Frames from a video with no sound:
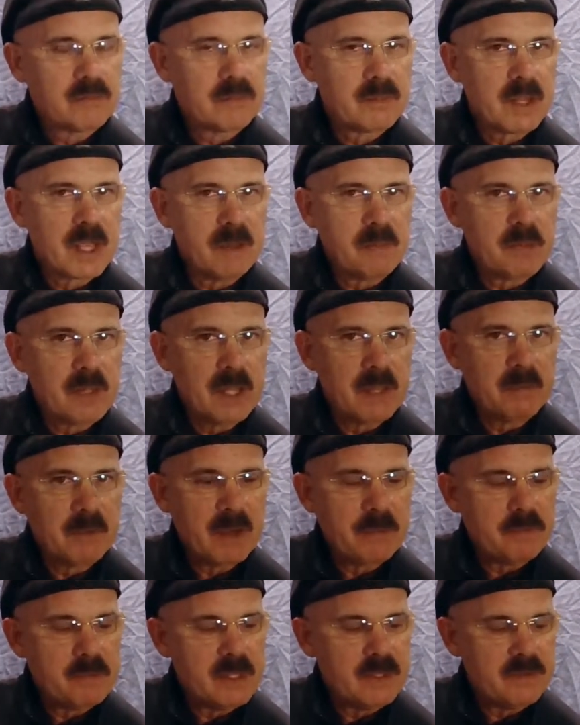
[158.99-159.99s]
I'm playing
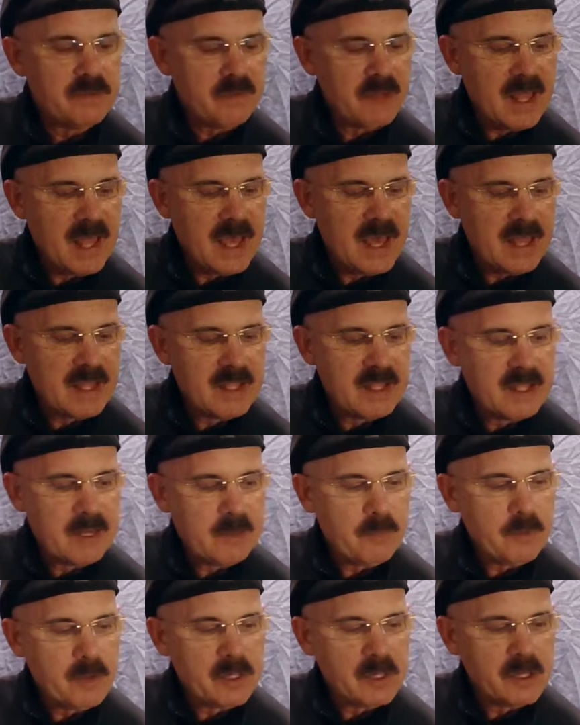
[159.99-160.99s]
my B flat and
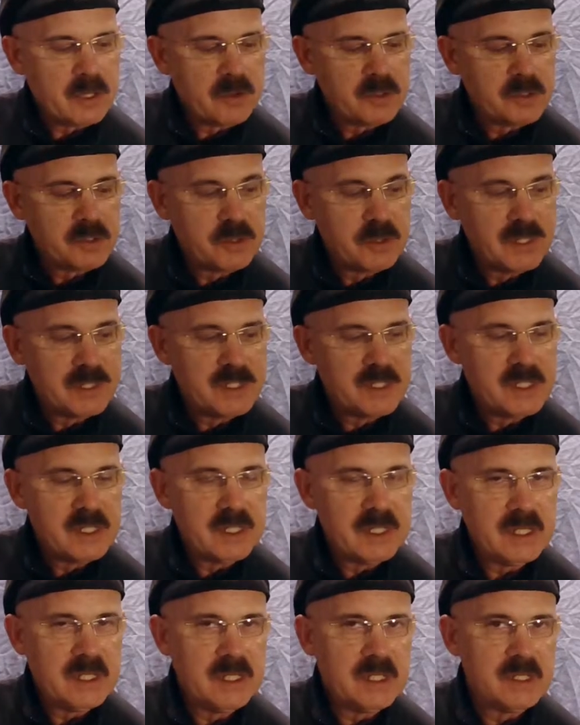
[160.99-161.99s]
I want to go to a
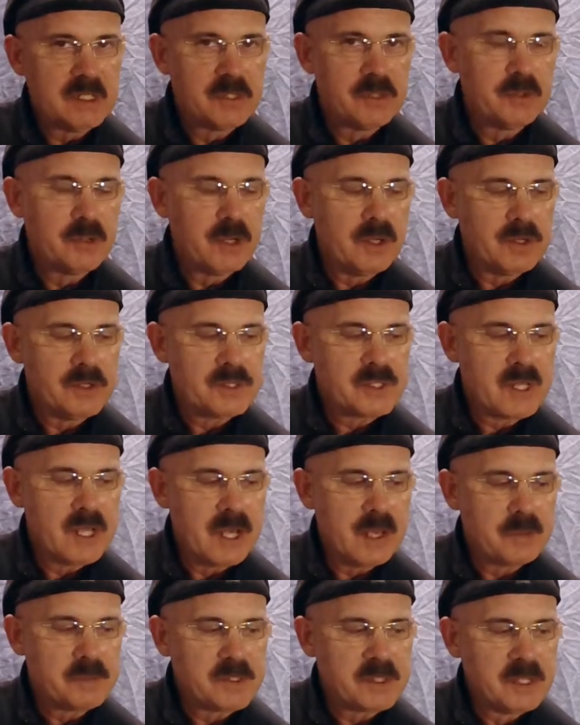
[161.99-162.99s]
D, 2 whole
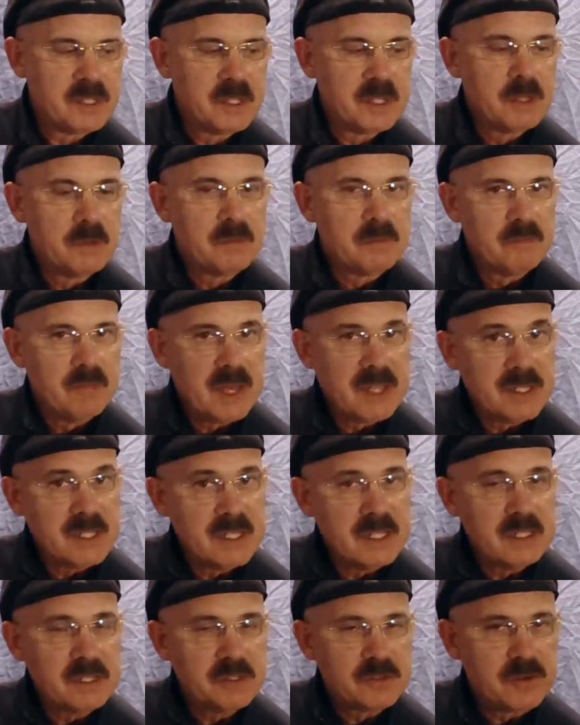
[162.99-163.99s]
steps. My
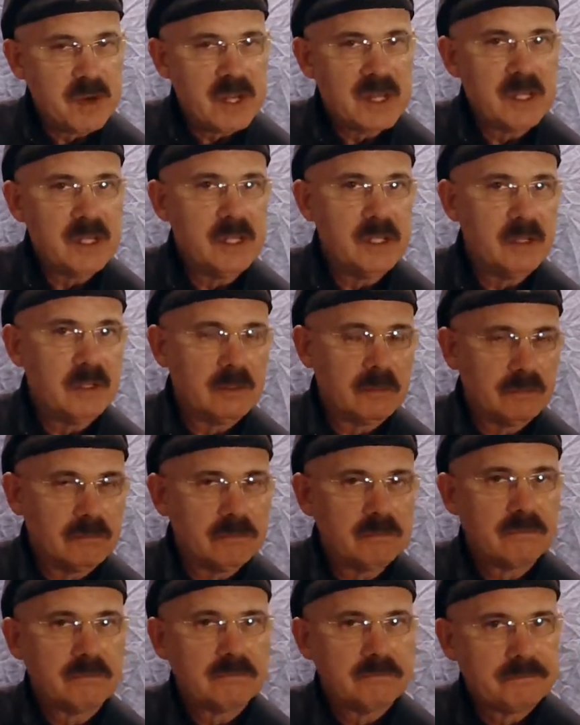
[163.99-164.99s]
D is right here.
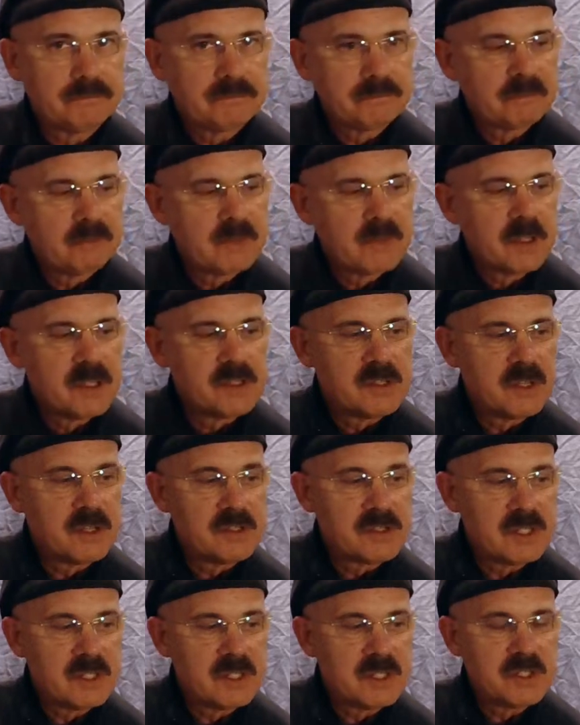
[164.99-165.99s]
So you
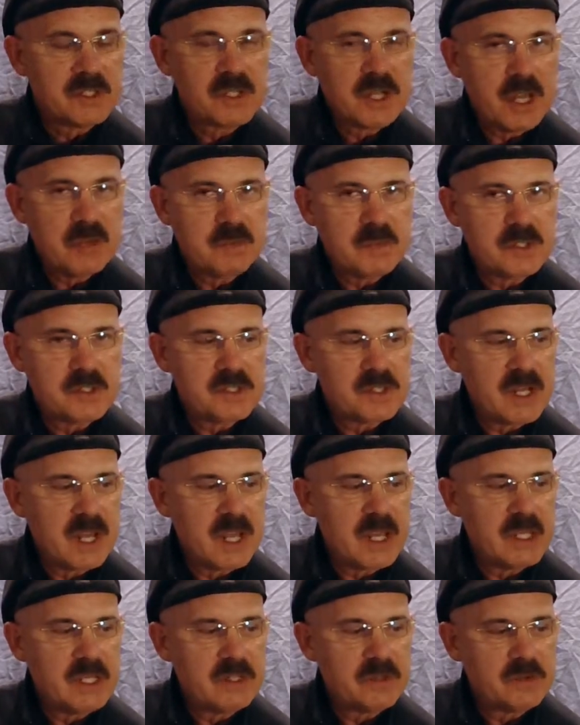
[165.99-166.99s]
can see the shape has
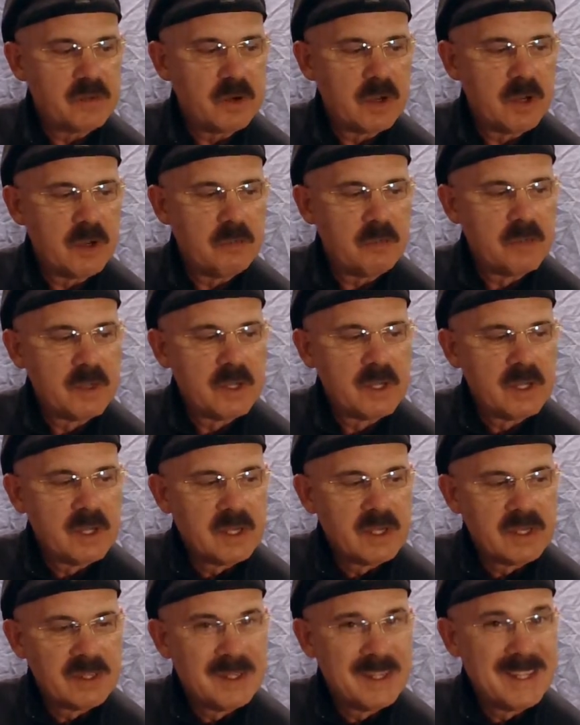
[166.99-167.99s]
changed from
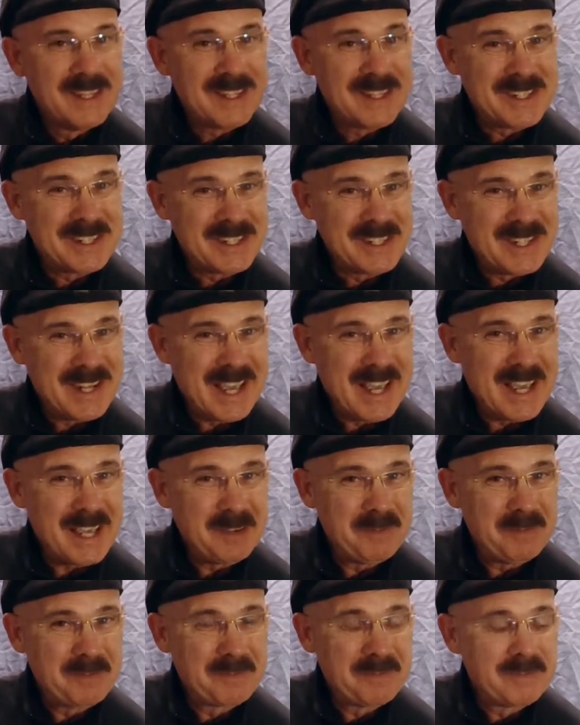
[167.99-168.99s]
this
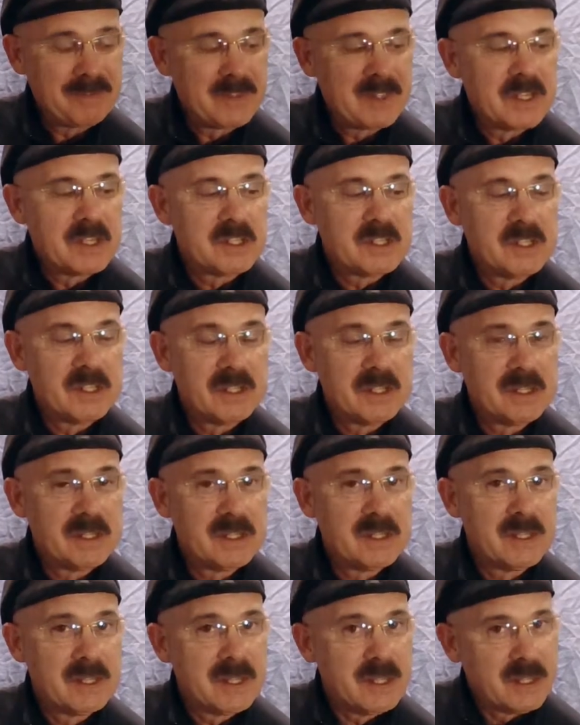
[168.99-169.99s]
shape to
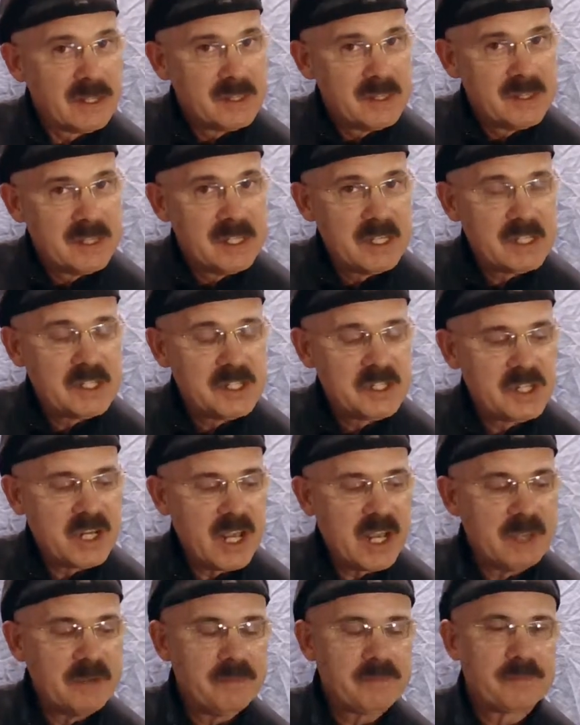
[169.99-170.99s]
this
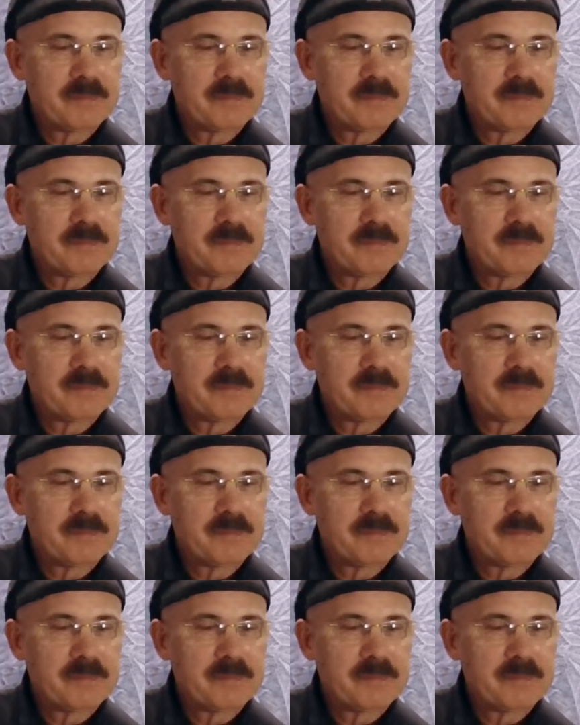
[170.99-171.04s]
shape.